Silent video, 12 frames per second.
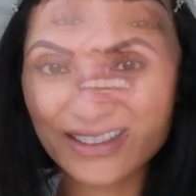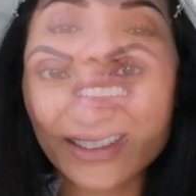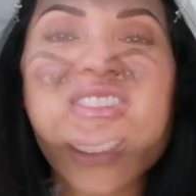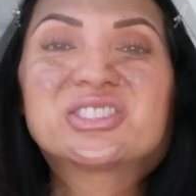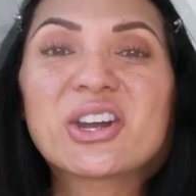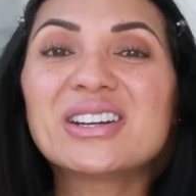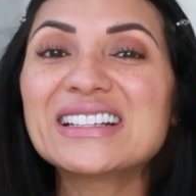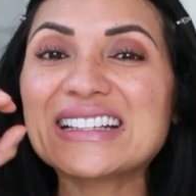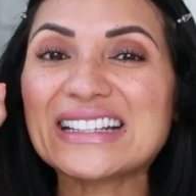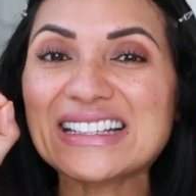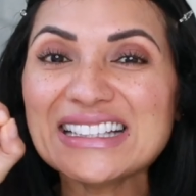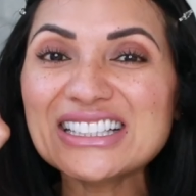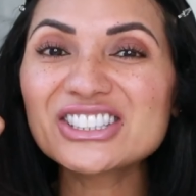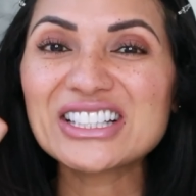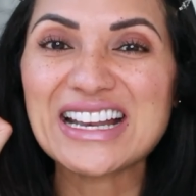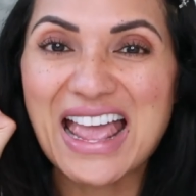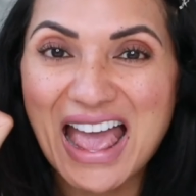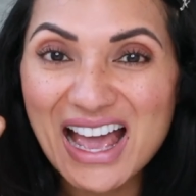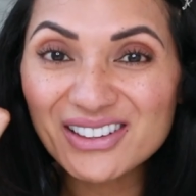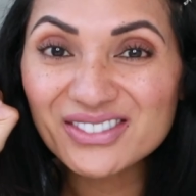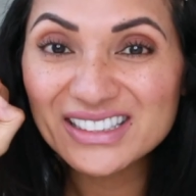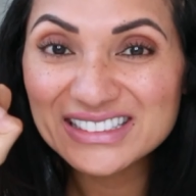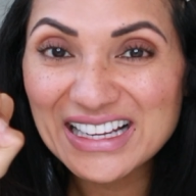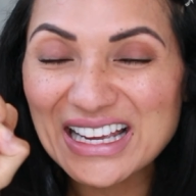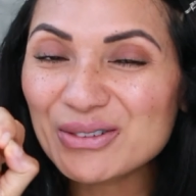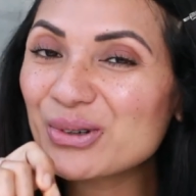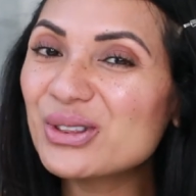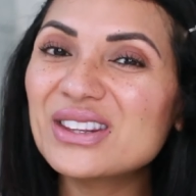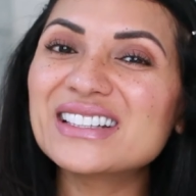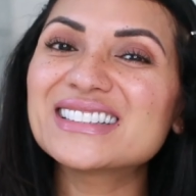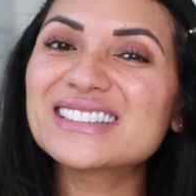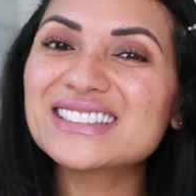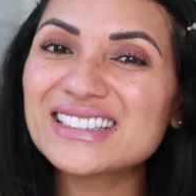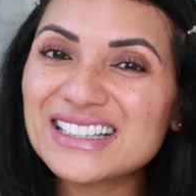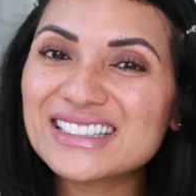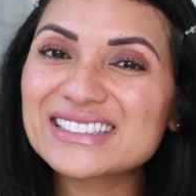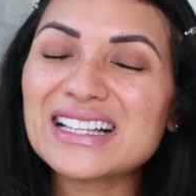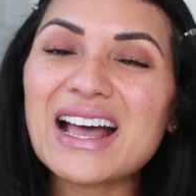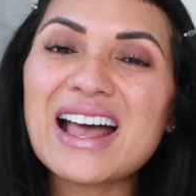Starting each and every day with these 6